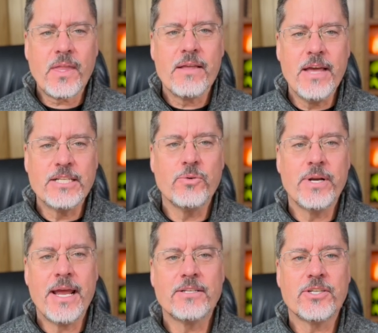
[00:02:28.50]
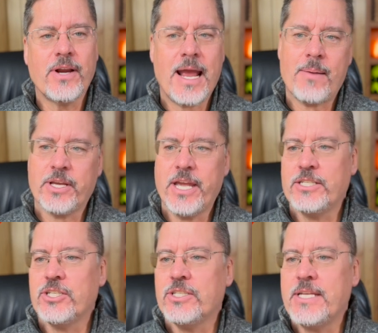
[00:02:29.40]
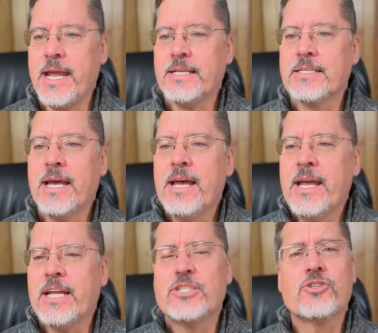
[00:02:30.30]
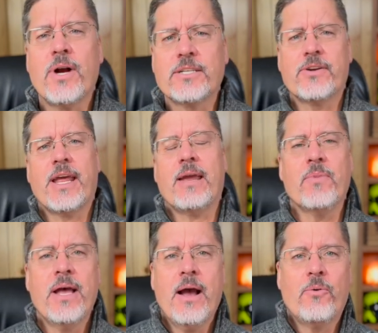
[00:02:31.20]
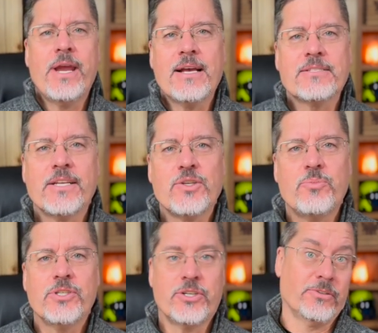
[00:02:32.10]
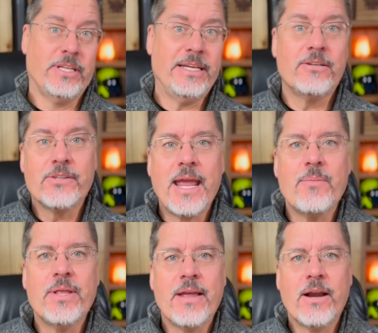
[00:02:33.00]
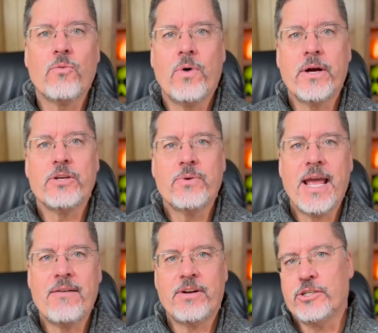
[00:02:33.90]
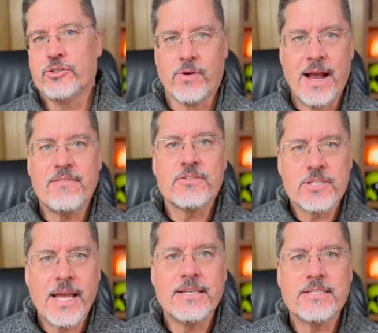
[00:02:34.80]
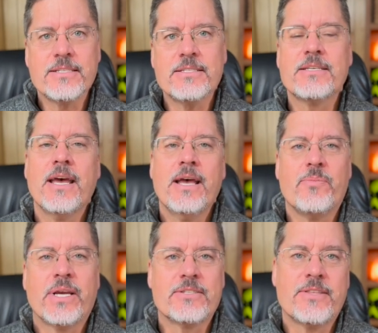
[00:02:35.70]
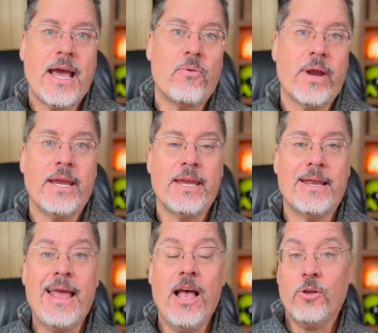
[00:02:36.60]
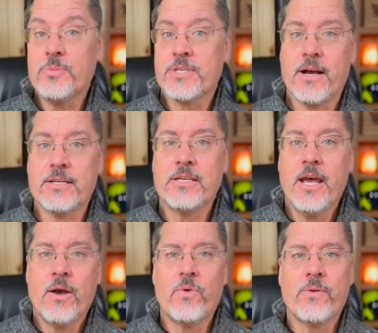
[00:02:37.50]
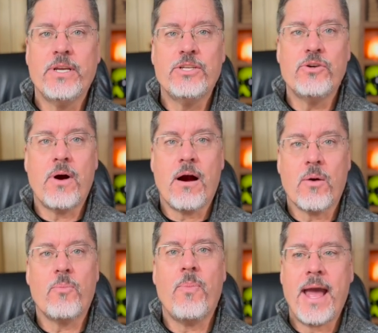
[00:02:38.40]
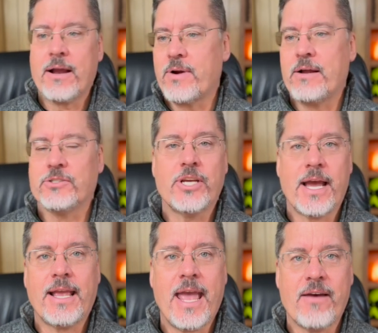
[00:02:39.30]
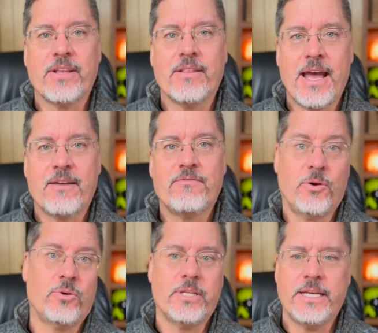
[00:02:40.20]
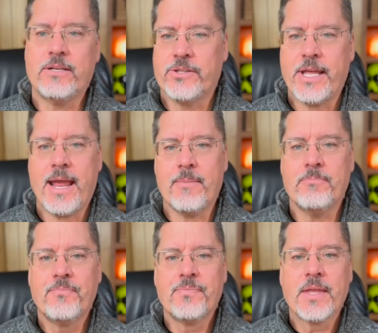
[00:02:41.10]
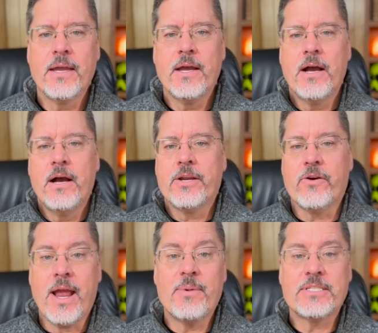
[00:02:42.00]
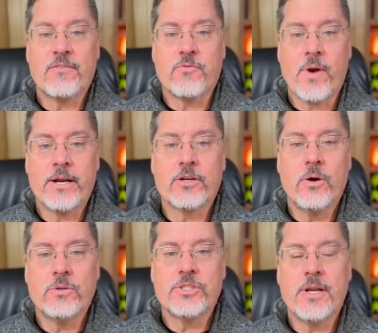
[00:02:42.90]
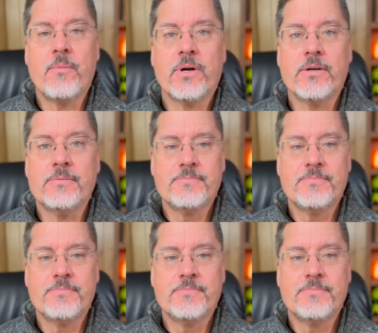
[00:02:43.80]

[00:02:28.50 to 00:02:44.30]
that you would enter application date. Instructor name. We ask that you put your legal name in there, what you would have on your driver's license, because that way it helps us when we do our background check, having that full legal name. Your MSF Rider Coach number,